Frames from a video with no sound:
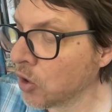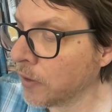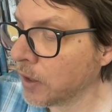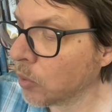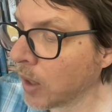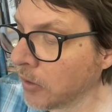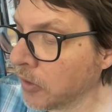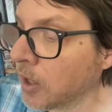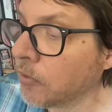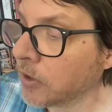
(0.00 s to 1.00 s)
on the
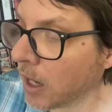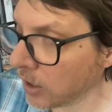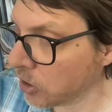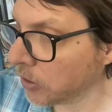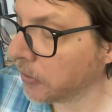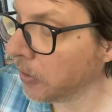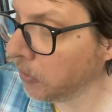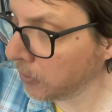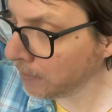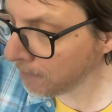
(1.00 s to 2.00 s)
arising of consciousness.